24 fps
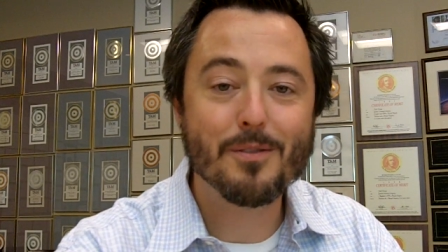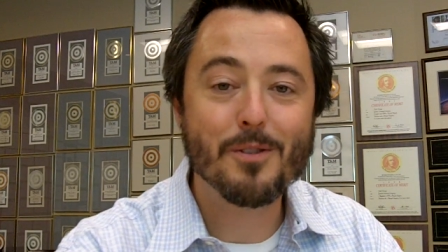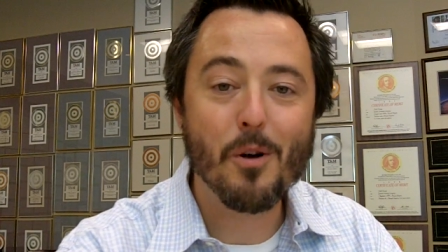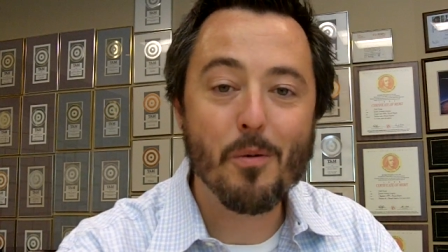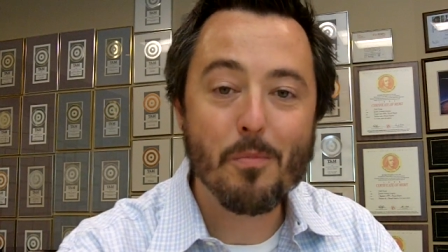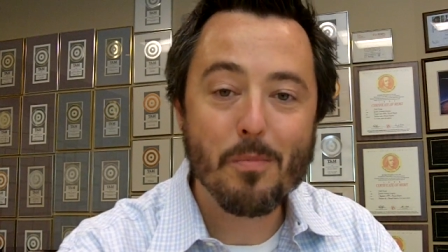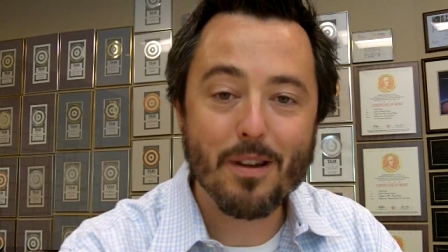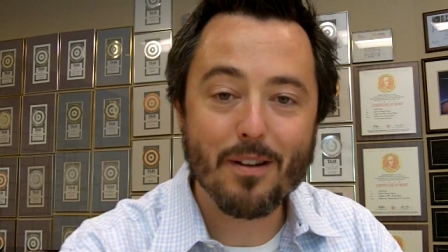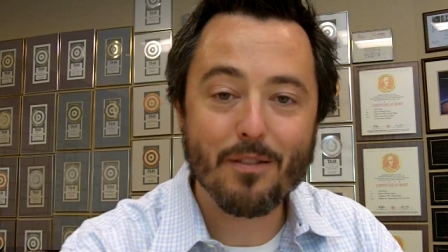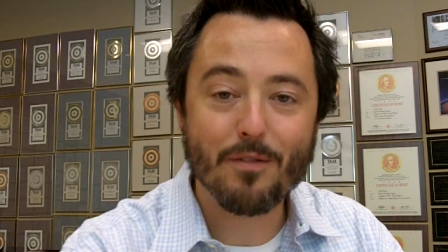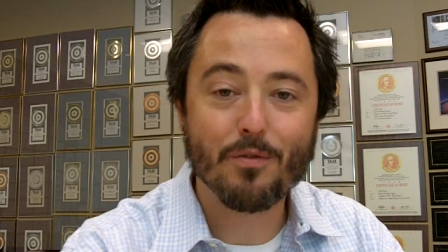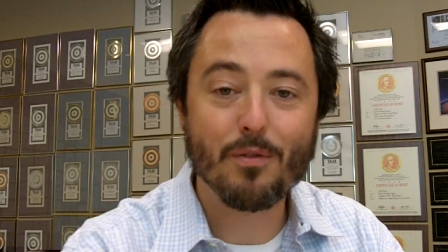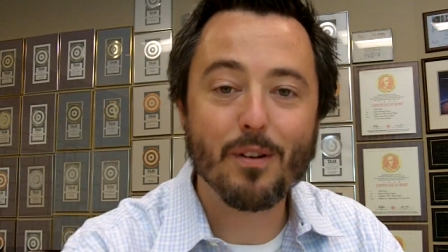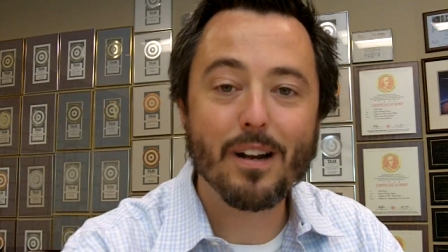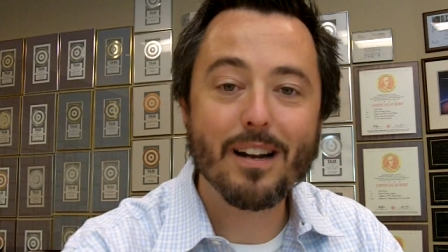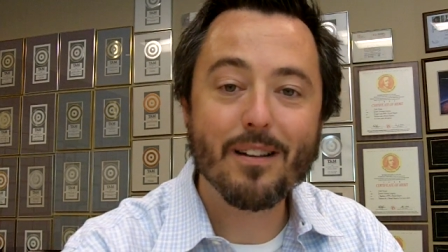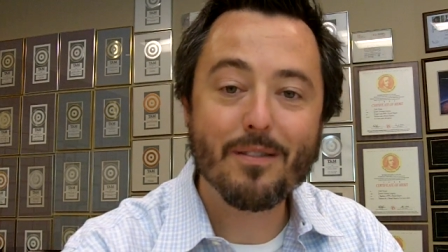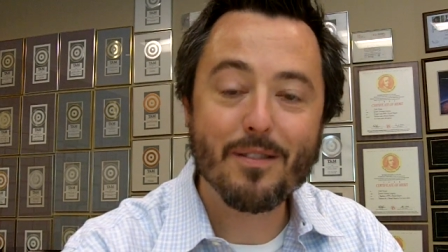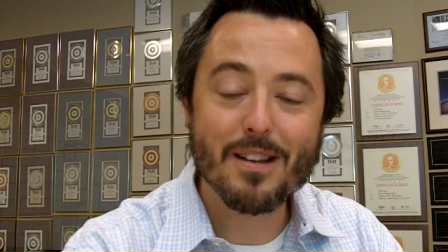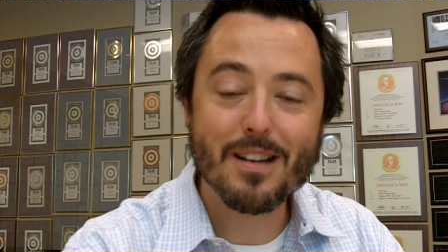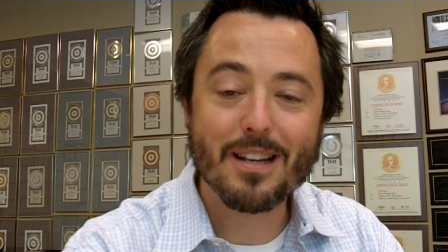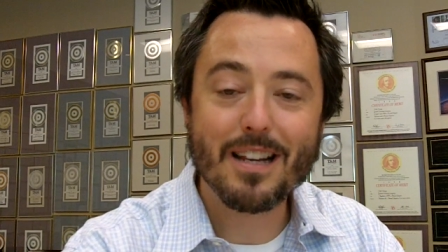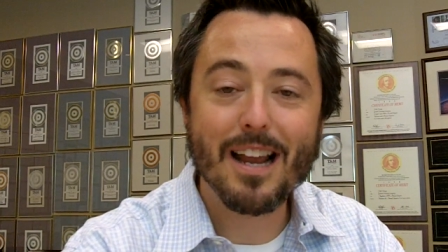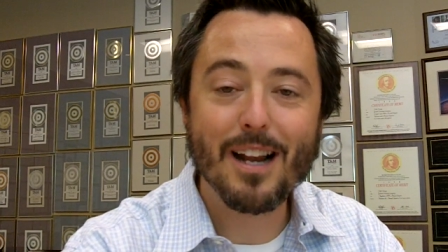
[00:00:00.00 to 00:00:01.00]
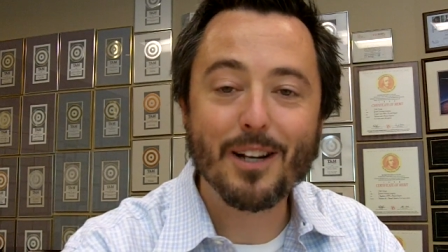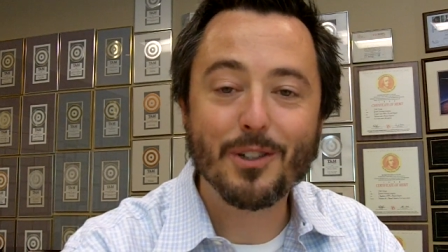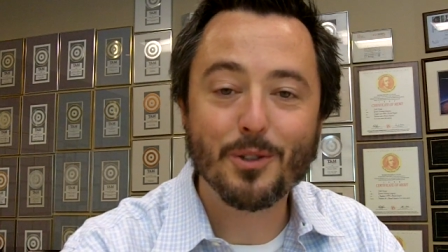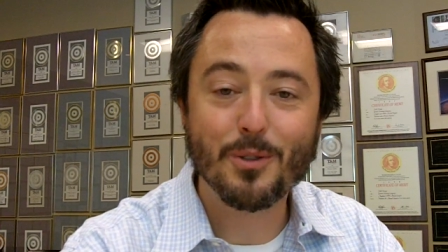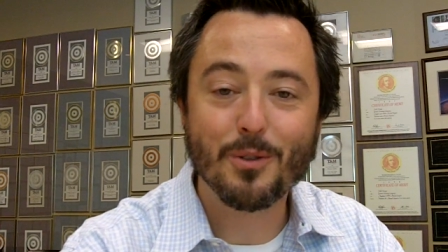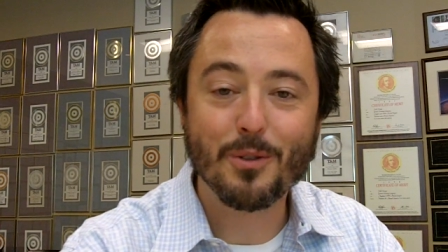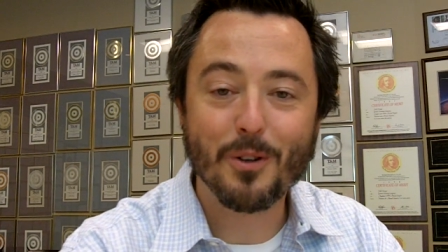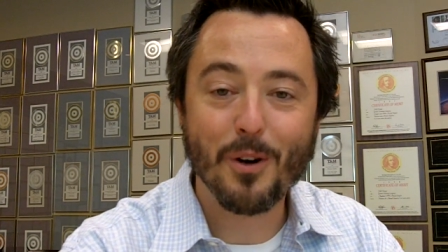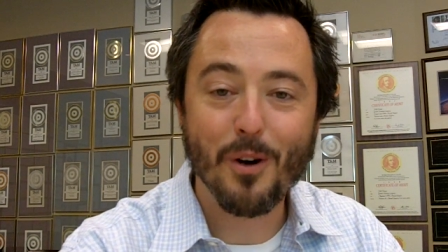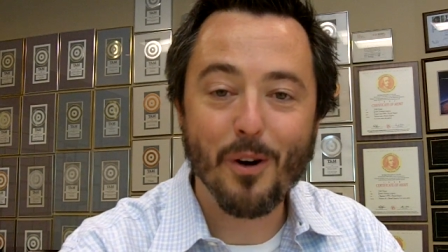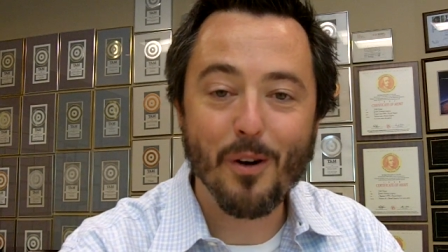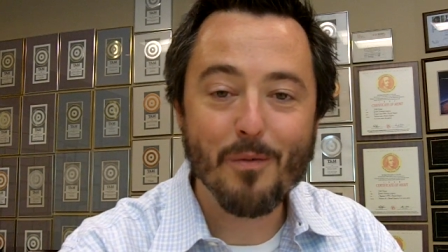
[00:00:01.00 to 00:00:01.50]
don't be afraid of the
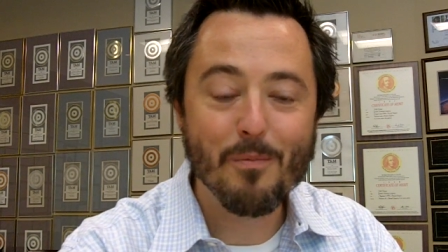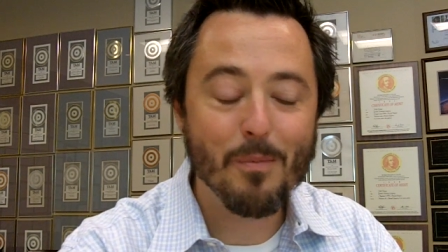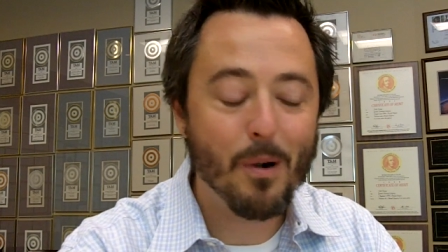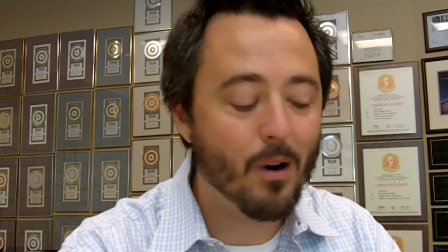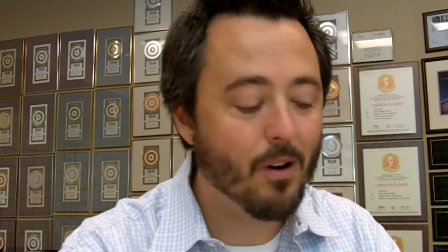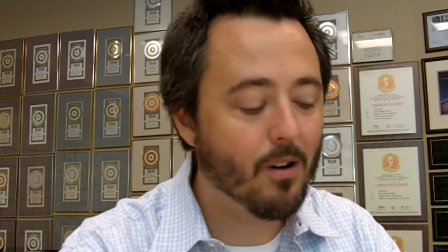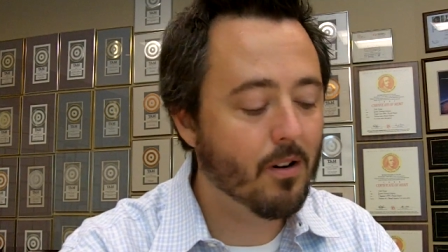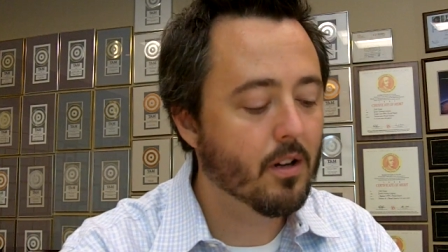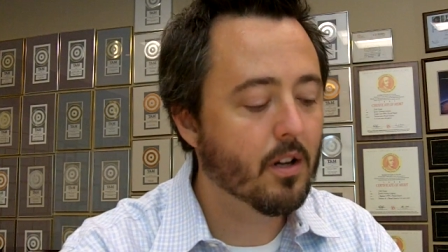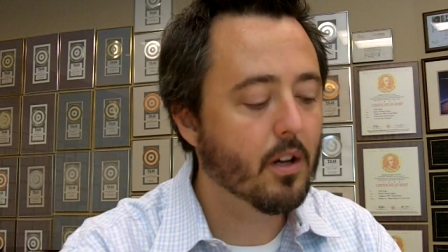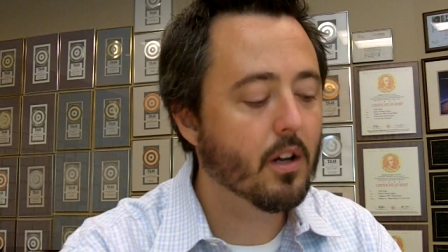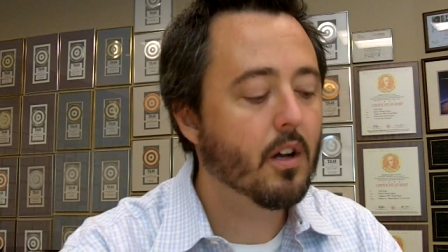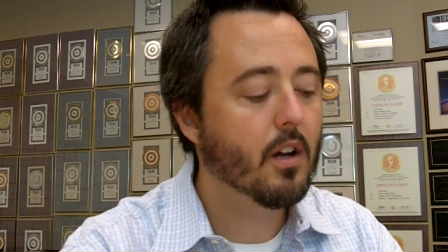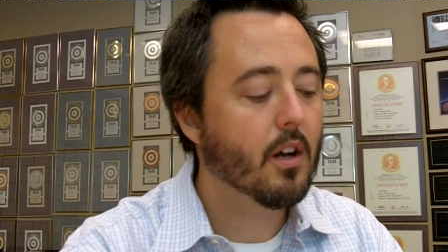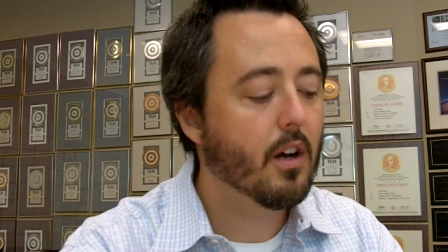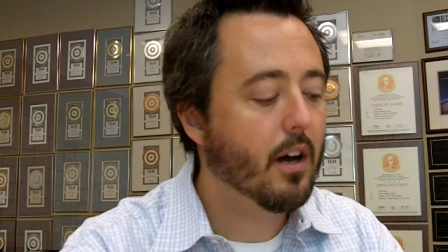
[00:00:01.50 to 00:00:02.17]
occasional curveball.